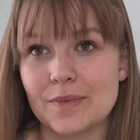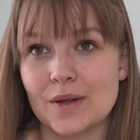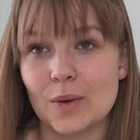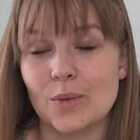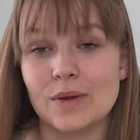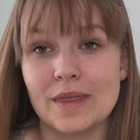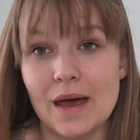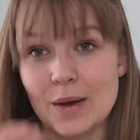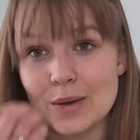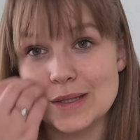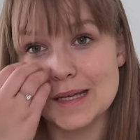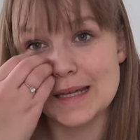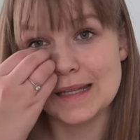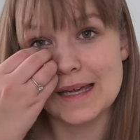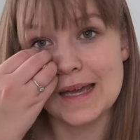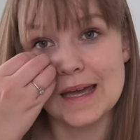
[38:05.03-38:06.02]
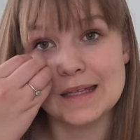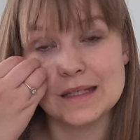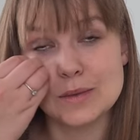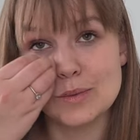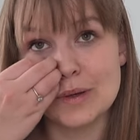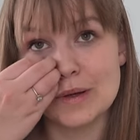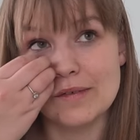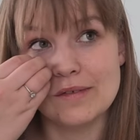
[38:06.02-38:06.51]
without any ends
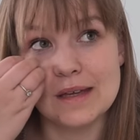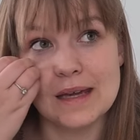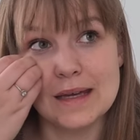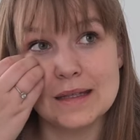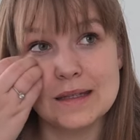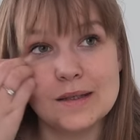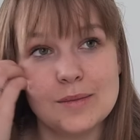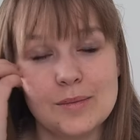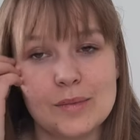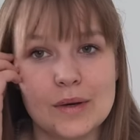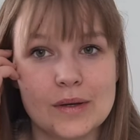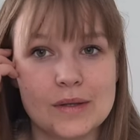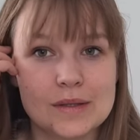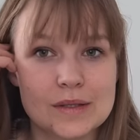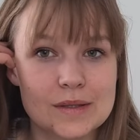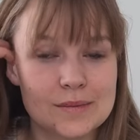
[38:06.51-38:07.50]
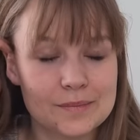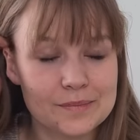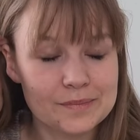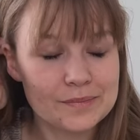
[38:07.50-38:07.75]
weaved in, but